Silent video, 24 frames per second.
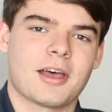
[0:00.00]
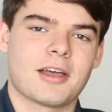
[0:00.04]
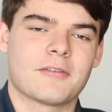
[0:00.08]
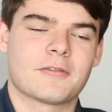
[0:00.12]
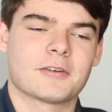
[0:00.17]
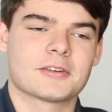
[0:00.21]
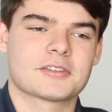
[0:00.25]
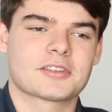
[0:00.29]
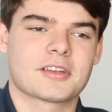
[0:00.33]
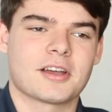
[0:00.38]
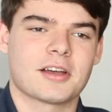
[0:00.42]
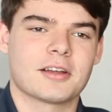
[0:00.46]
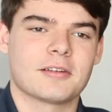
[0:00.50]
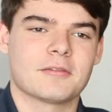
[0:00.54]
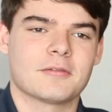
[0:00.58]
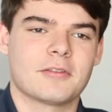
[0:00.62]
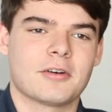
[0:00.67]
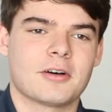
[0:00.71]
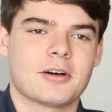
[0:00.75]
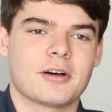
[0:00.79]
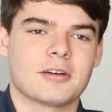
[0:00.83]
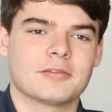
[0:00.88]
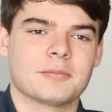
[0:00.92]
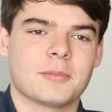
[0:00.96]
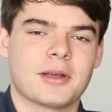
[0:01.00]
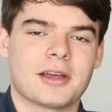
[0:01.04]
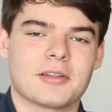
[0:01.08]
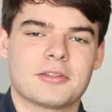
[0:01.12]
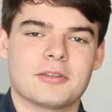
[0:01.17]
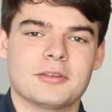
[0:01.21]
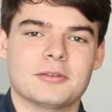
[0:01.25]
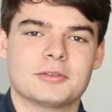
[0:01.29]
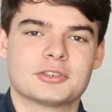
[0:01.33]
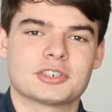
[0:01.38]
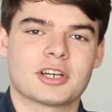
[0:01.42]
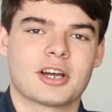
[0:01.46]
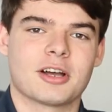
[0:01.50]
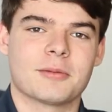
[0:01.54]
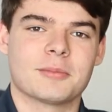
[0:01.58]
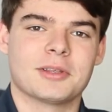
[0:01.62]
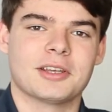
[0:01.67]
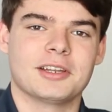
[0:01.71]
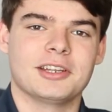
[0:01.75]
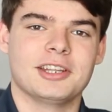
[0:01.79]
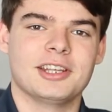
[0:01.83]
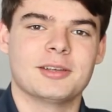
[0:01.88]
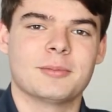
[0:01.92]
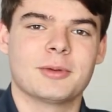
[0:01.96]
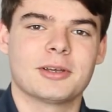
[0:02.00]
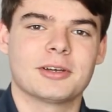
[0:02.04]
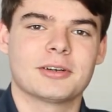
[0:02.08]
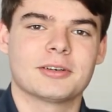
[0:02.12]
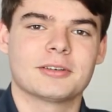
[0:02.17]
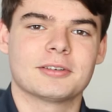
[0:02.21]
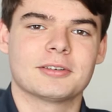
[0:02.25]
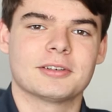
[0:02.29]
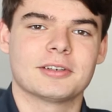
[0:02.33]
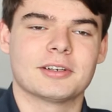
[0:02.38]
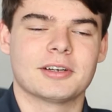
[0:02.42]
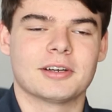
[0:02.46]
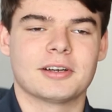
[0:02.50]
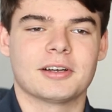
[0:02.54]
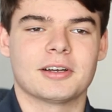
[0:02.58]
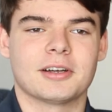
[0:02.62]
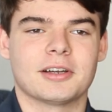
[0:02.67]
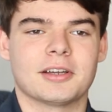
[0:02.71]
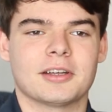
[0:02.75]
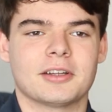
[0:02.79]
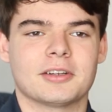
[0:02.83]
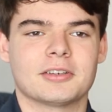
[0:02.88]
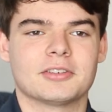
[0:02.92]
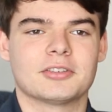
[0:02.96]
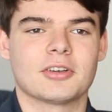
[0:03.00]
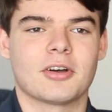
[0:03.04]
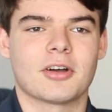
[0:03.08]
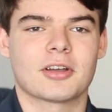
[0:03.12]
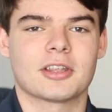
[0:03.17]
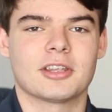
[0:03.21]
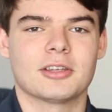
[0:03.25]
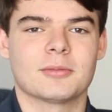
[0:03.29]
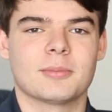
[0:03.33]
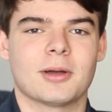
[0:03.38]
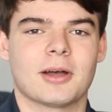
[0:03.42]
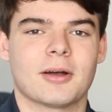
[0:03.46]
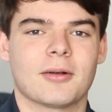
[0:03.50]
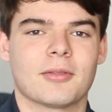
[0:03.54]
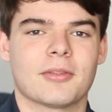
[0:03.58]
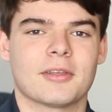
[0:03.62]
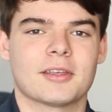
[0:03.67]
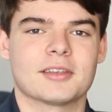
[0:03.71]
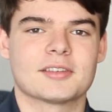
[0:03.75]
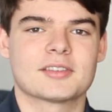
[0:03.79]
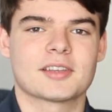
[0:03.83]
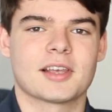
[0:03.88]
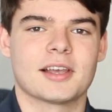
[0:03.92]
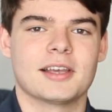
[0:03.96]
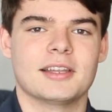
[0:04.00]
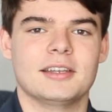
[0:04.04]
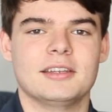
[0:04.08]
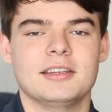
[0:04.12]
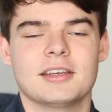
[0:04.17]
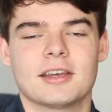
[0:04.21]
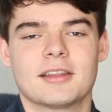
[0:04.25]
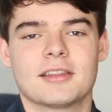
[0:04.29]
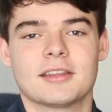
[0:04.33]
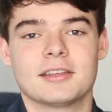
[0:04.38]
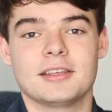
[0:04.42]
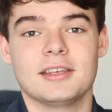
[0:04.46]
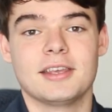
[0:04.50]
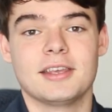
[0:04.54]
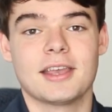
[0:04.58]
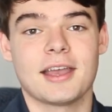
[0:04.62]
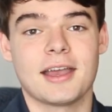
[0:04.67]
I first got involved, Matthew shot me an email talking about this idea that he